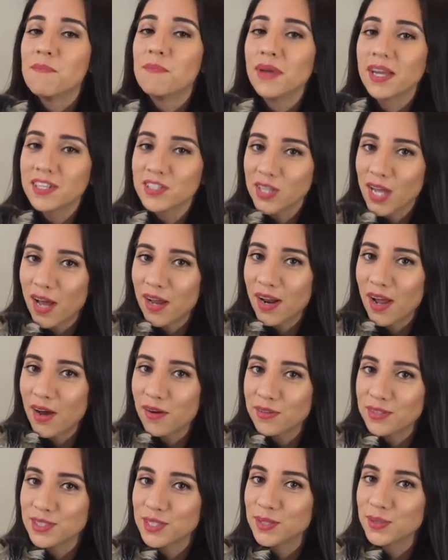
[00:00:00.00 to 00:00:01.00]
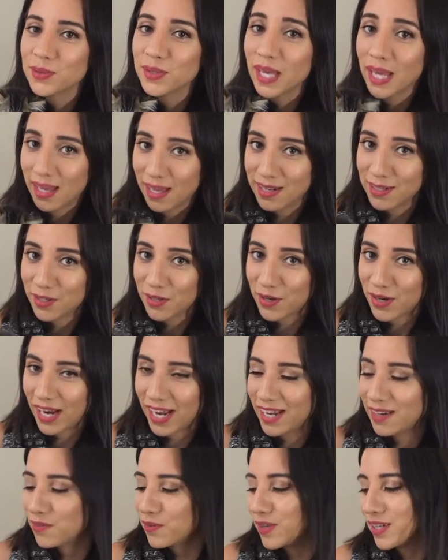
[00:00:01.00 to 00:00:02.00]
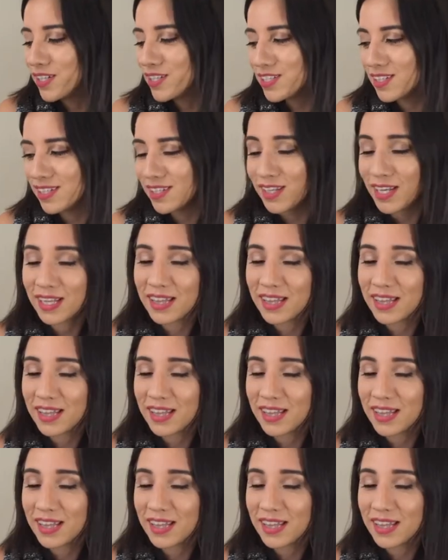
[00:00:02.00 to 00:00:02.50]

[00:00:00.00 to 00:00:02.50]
Big shout out to Kitten Crate, which